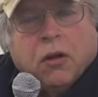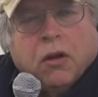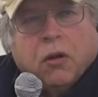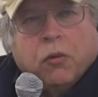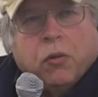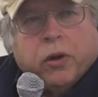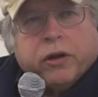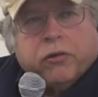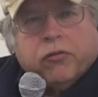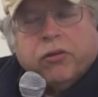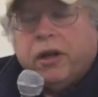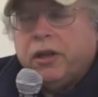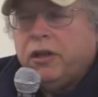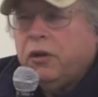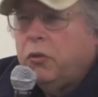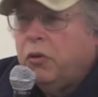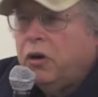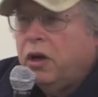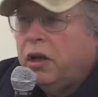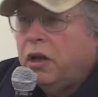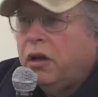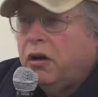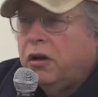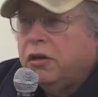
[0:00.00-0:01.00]
What did Randi
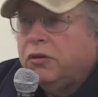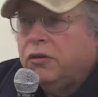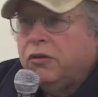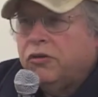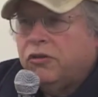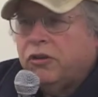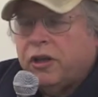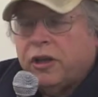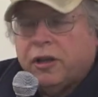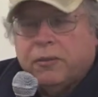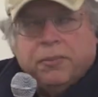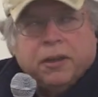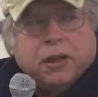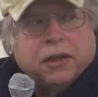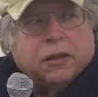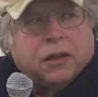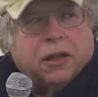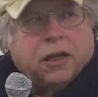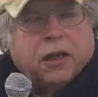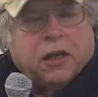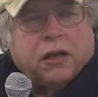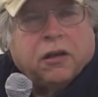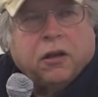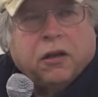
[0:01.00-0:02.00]
Weingarten say about
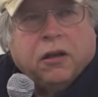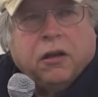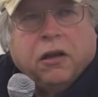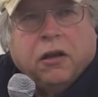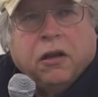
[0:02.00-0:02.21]
that?